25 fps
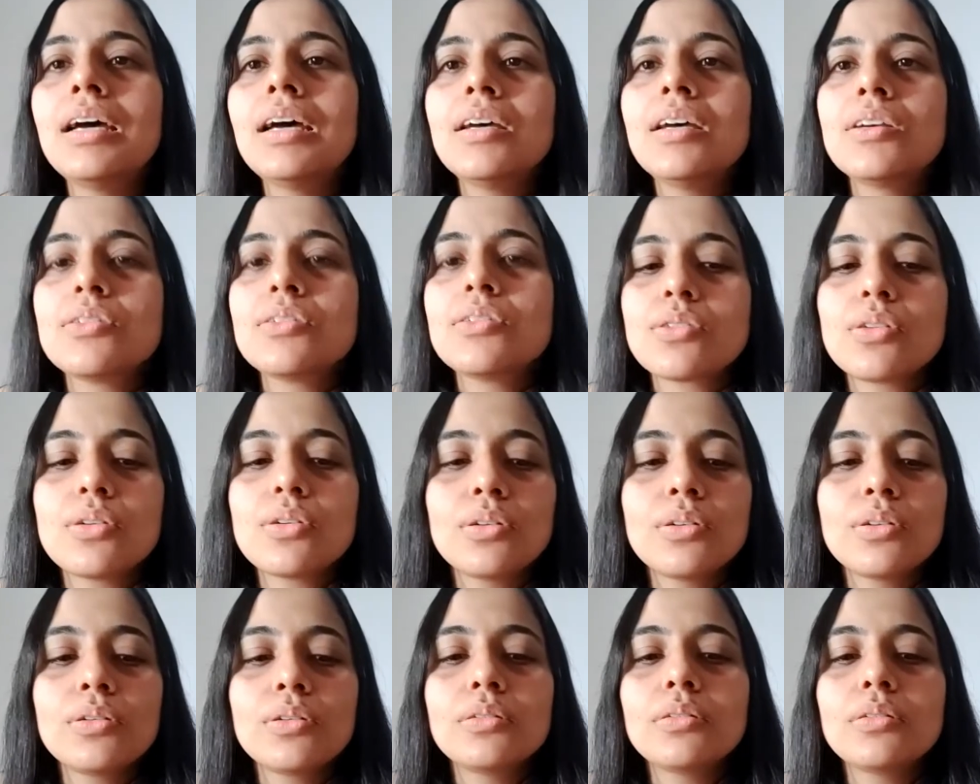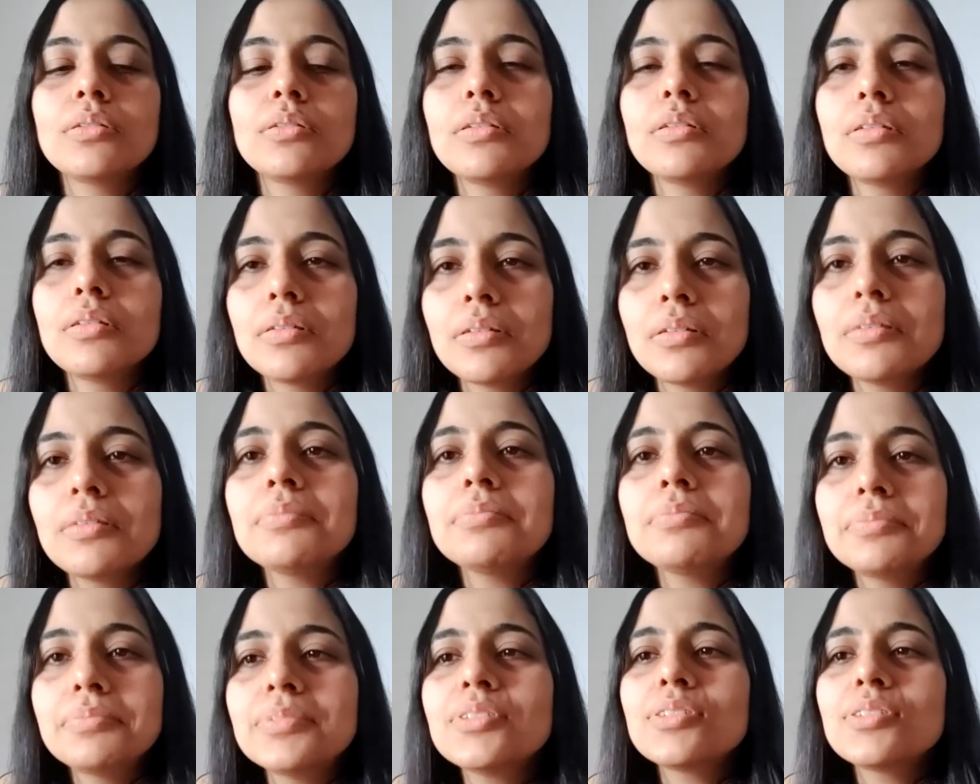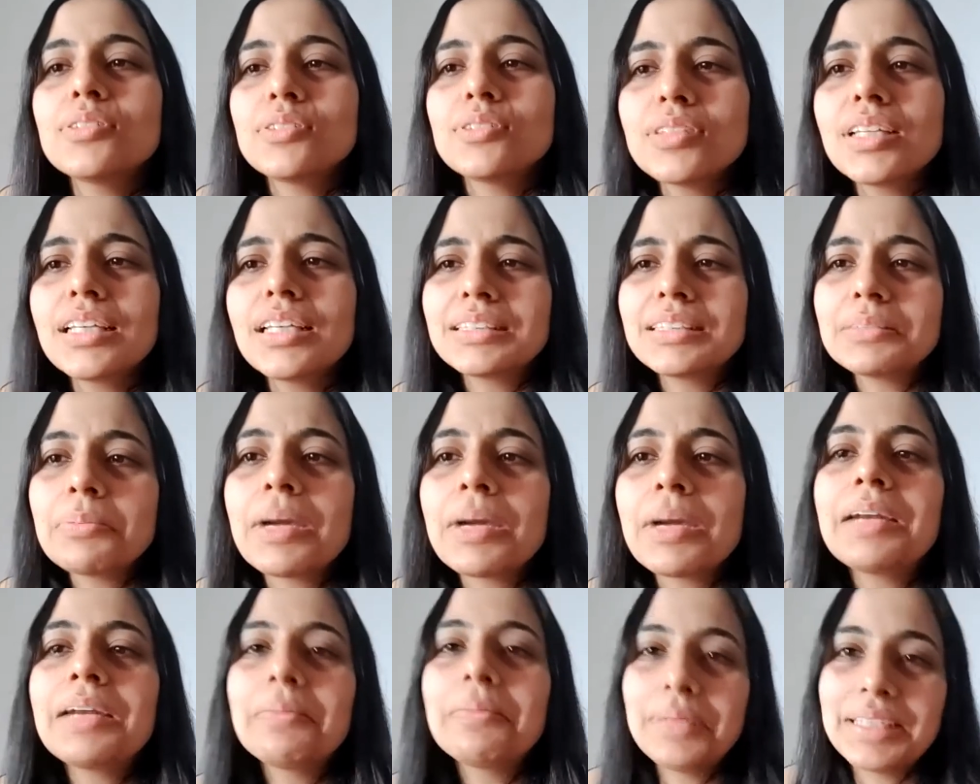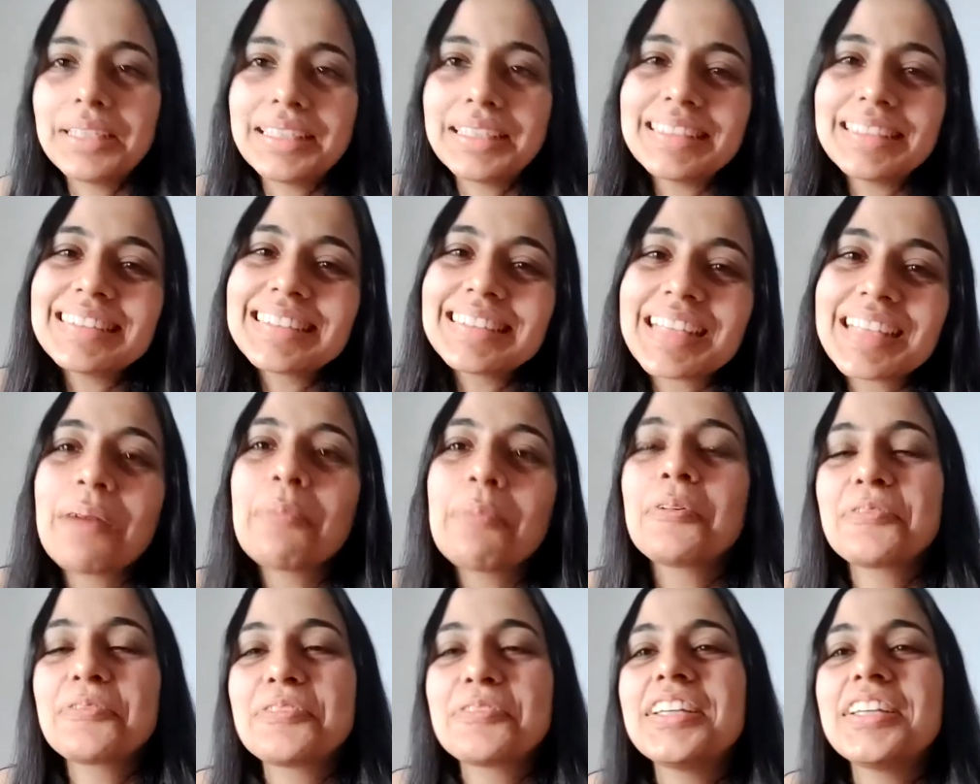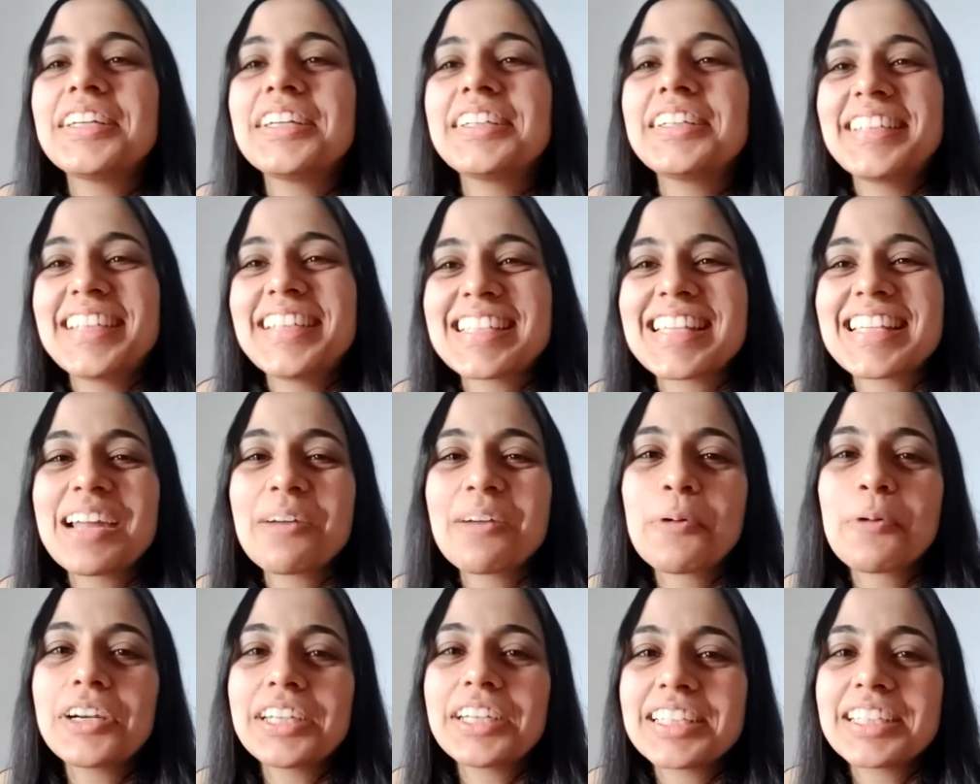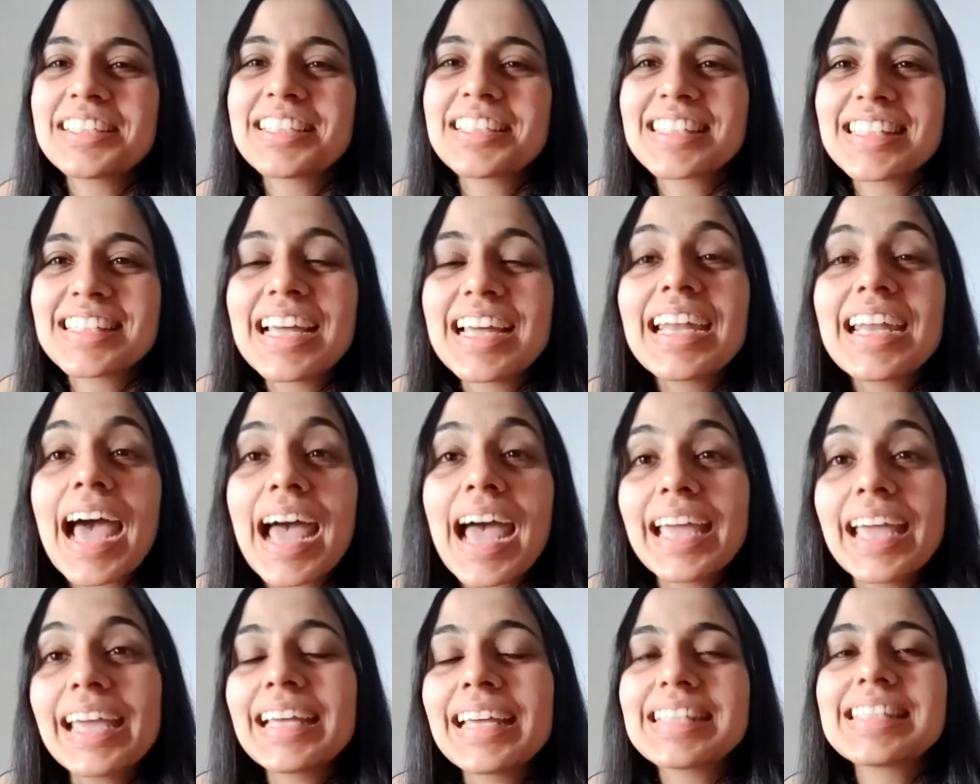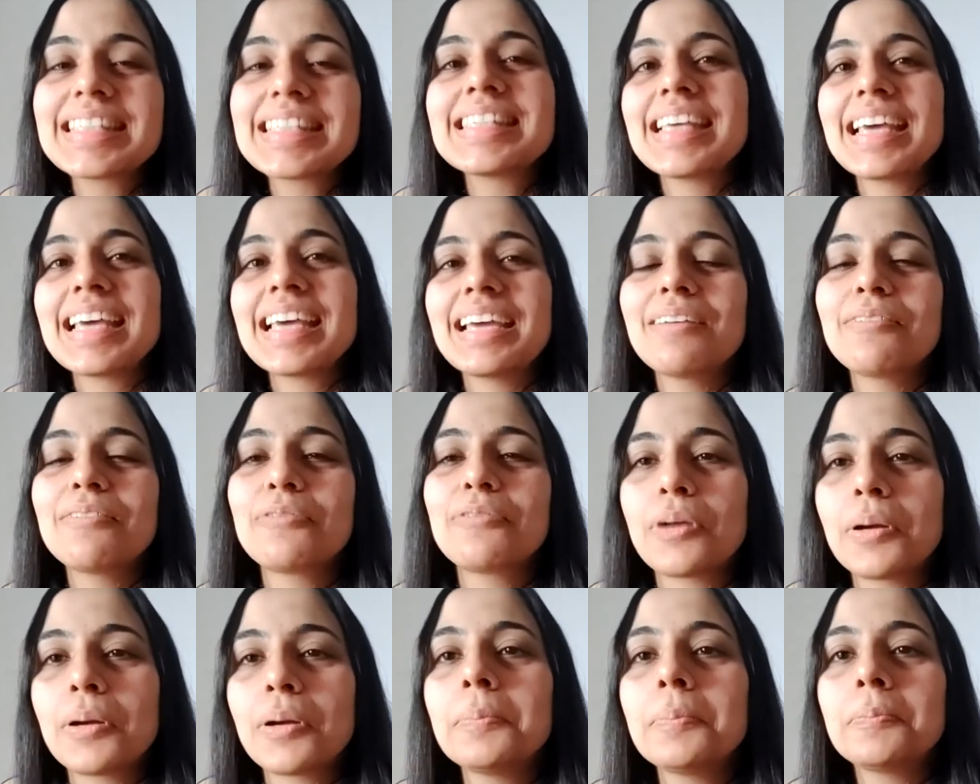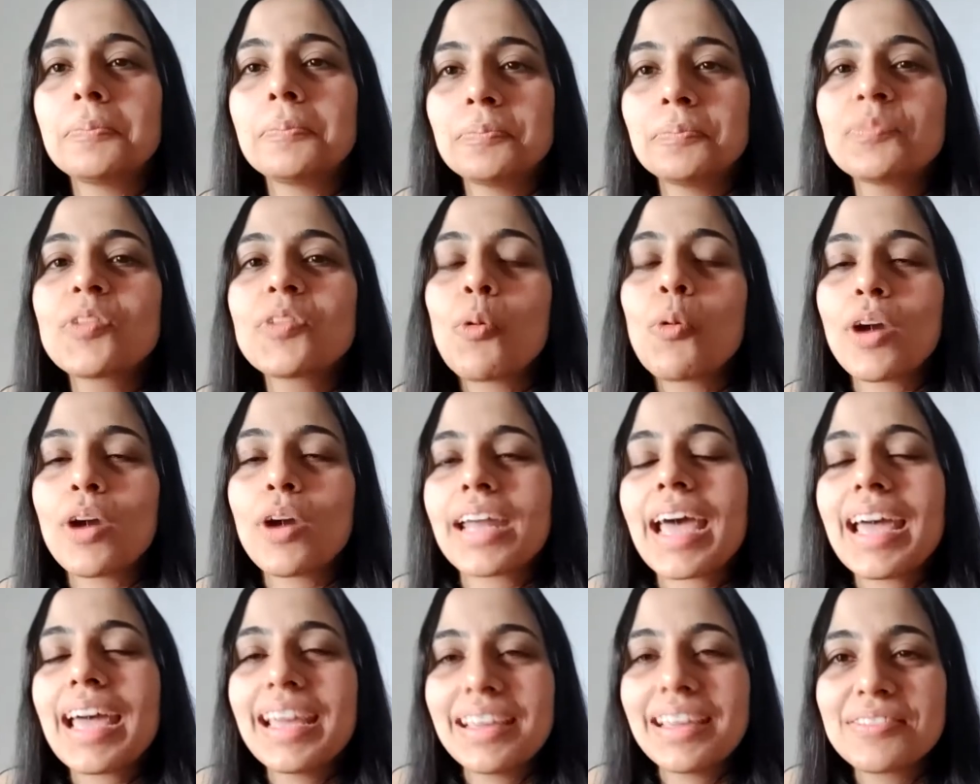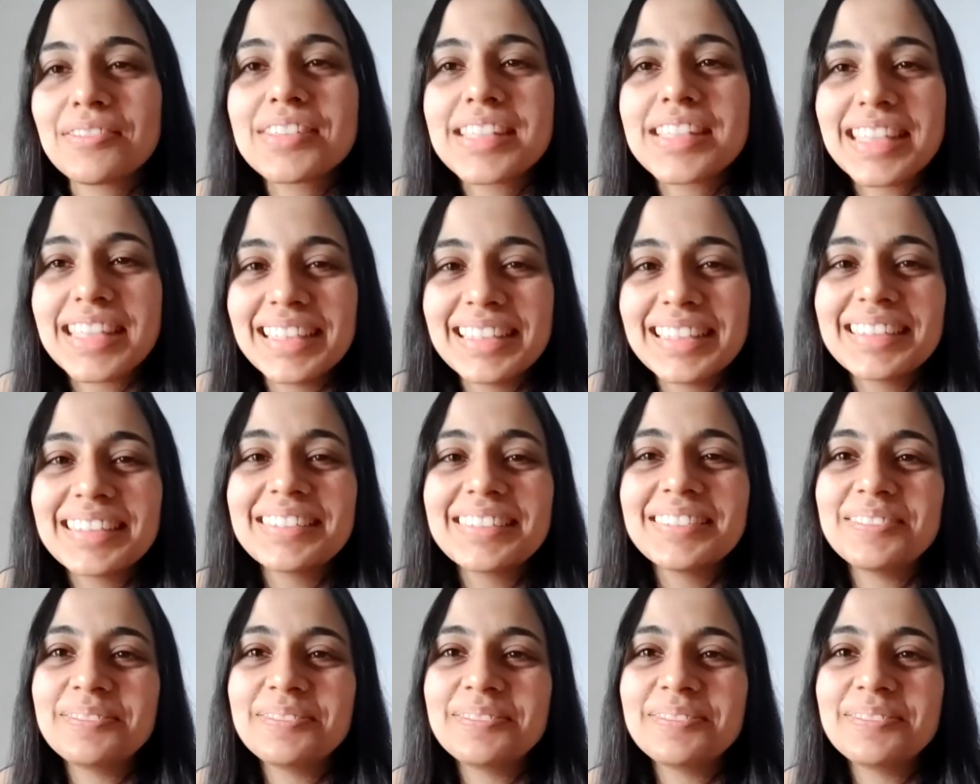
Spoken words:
So these might be some of the disadvantages that I can say from what I have seen.